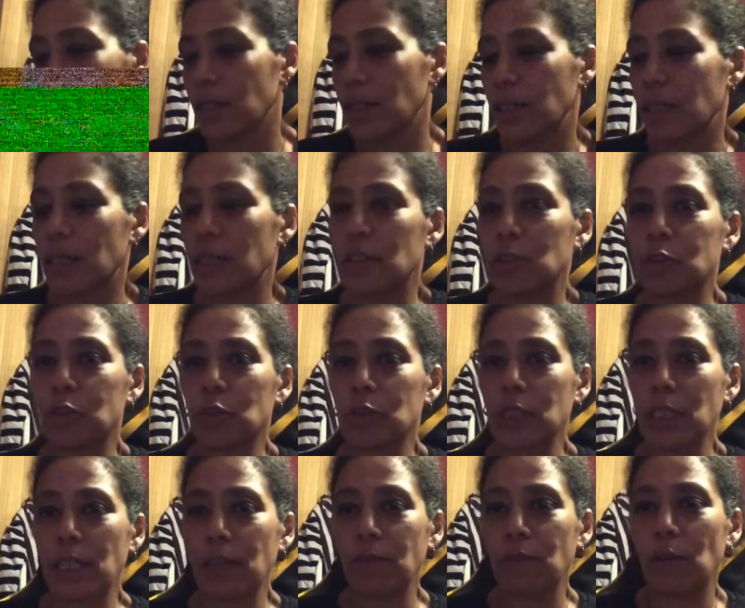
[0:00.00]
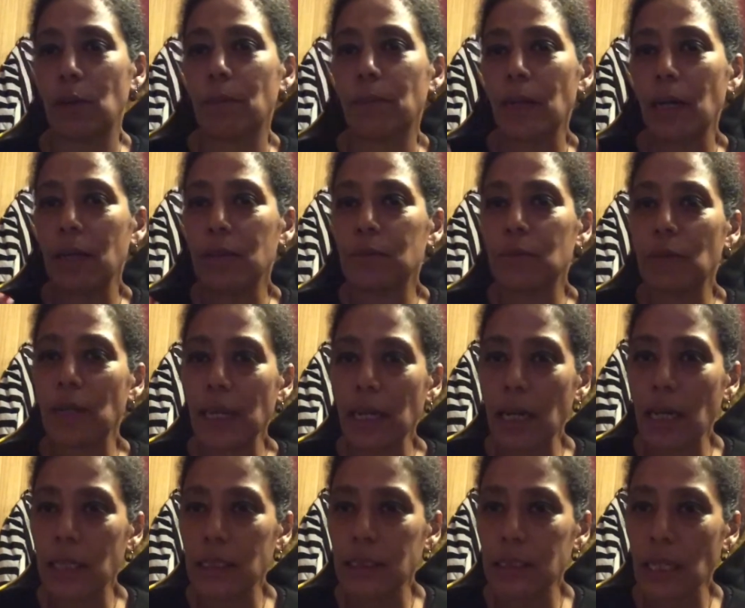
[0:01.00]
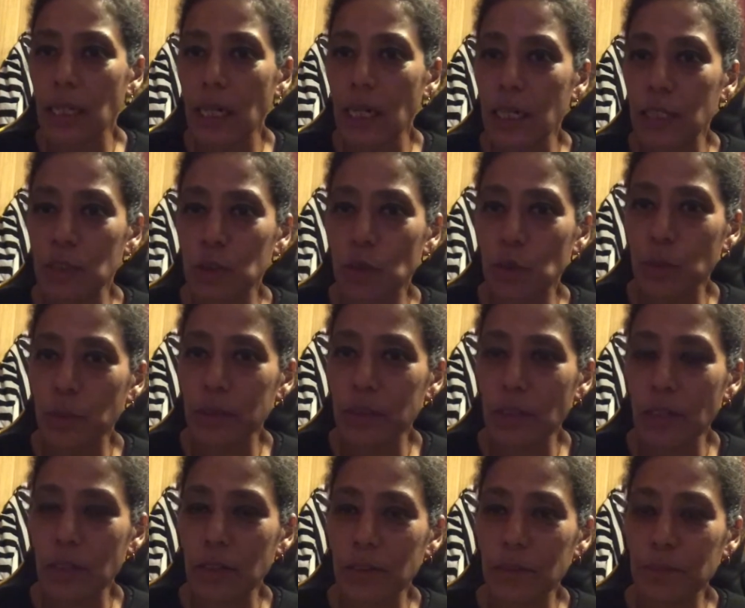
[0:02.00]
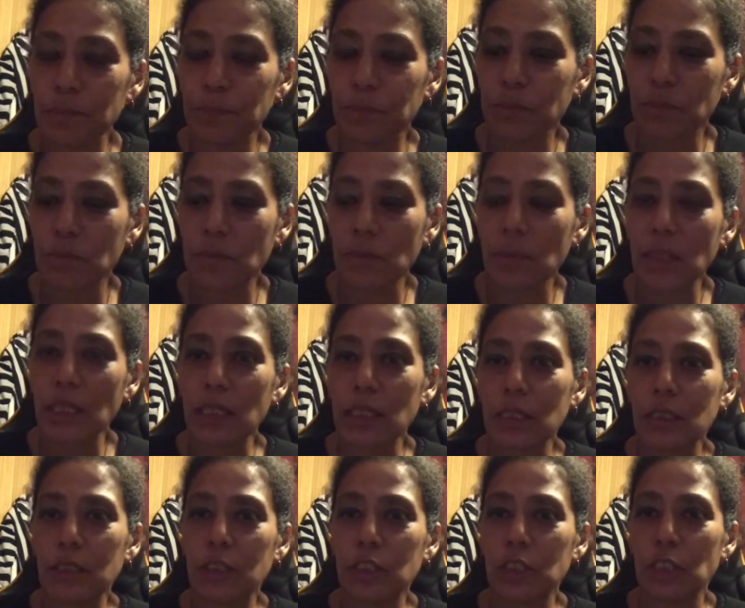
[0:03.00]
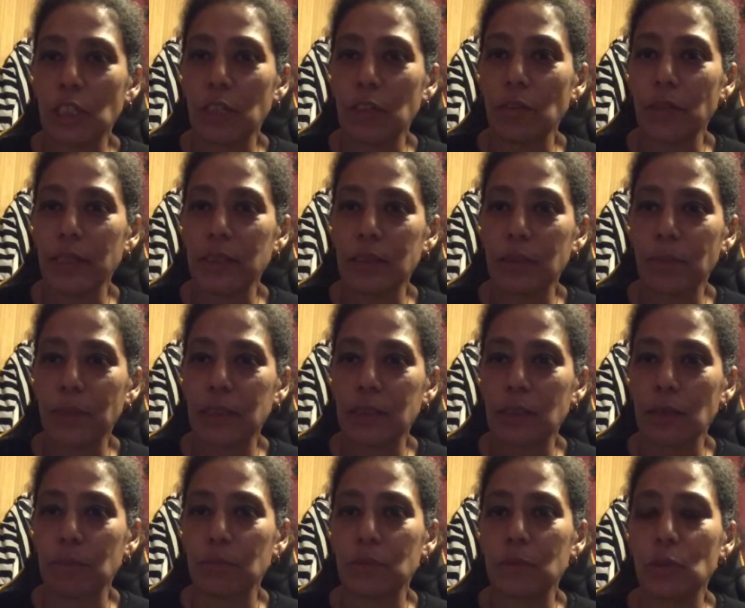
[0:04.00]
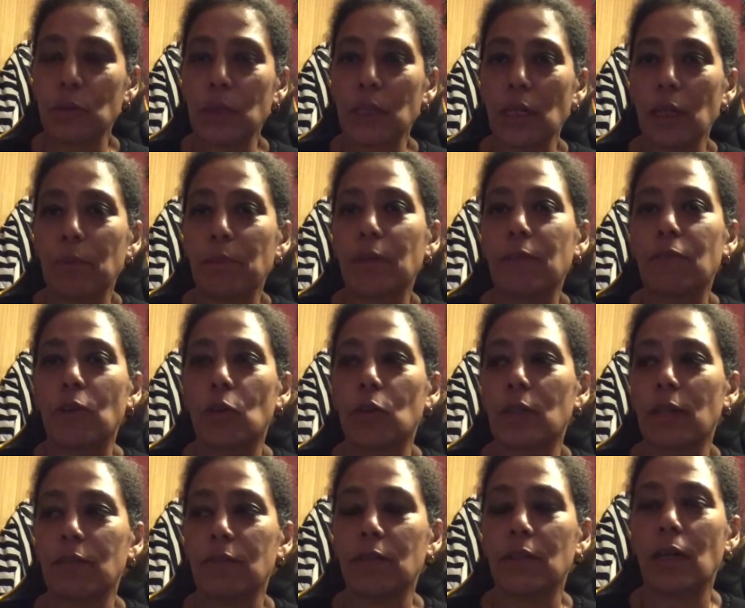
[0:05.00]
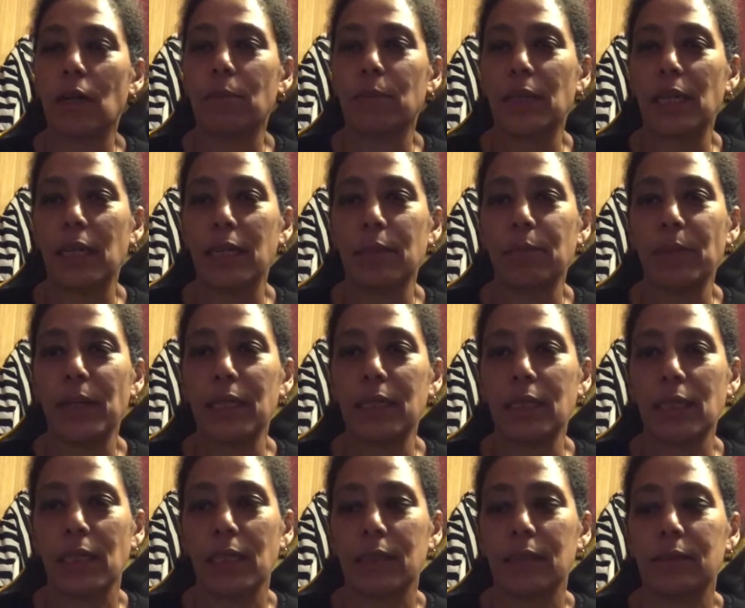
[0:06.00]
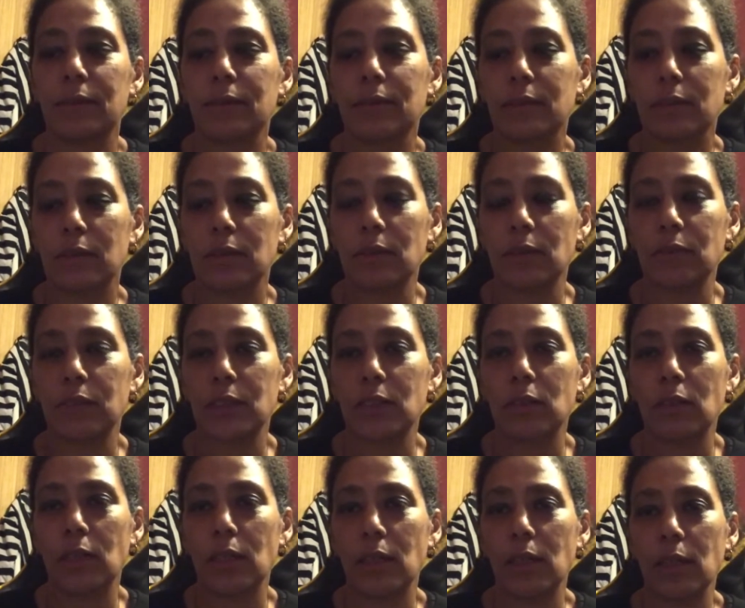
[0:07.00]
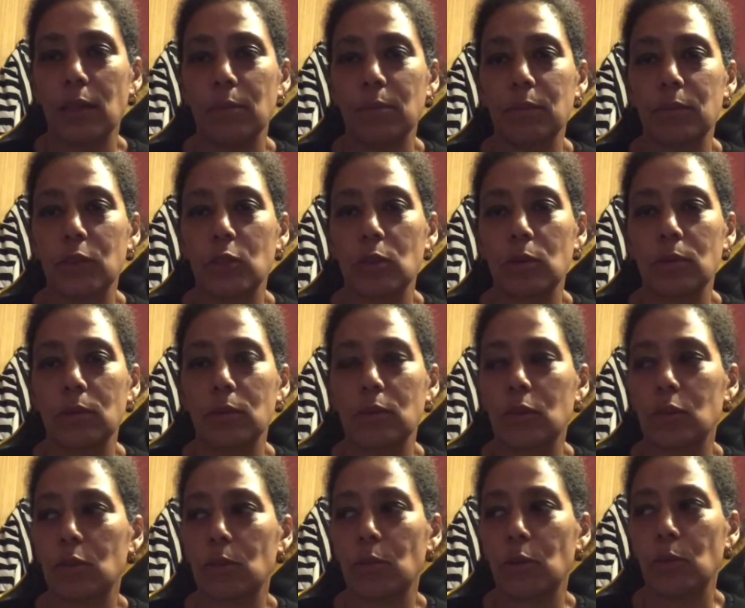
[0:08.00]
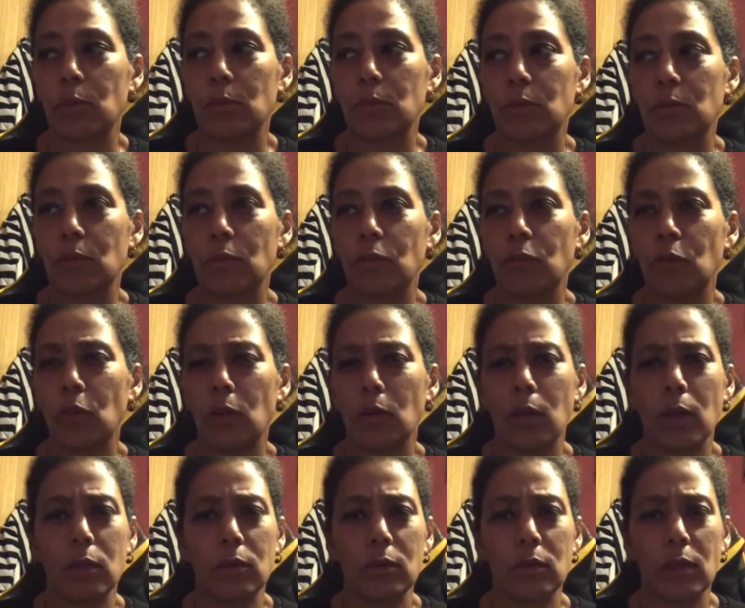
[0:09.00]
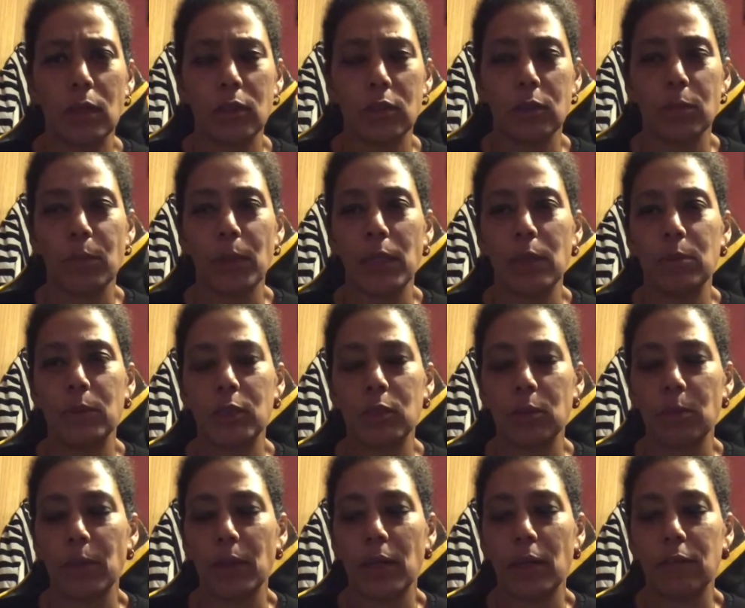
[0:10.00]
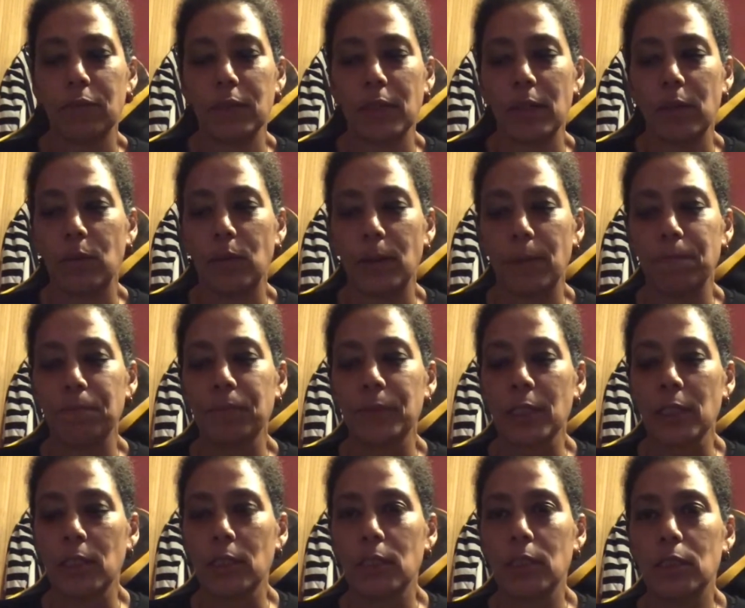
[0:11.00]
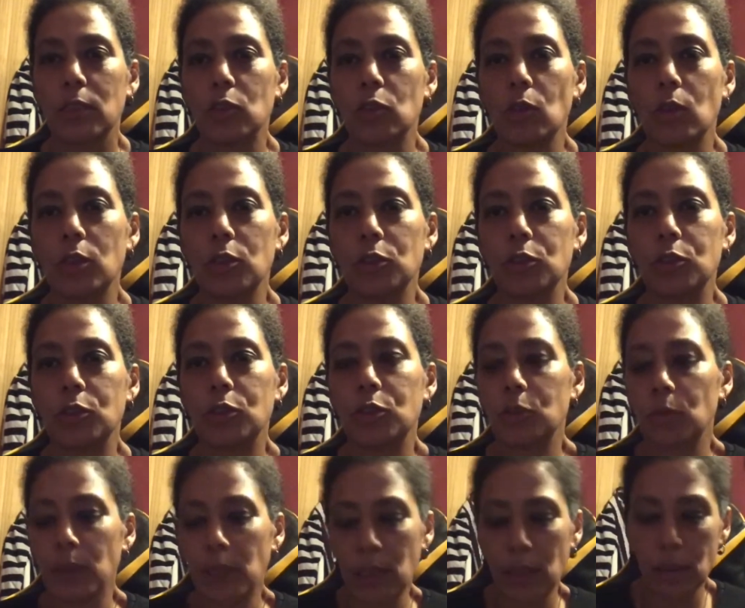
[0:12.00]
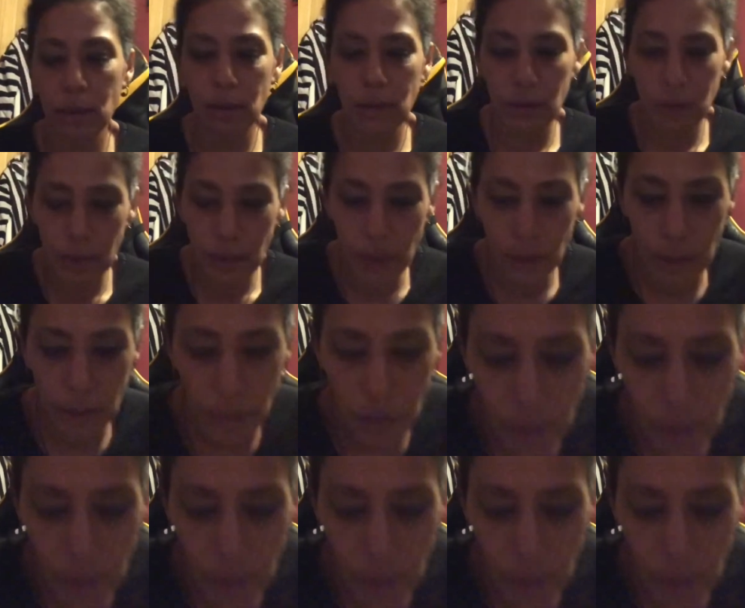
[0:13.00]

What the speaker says: I'll draw the giveaway. I realise I can't do it on the generator because I'm doing it on my phone. I haven't got my iPad yet because I've still got some lots of payment to pay off that one. So I'll do it I'll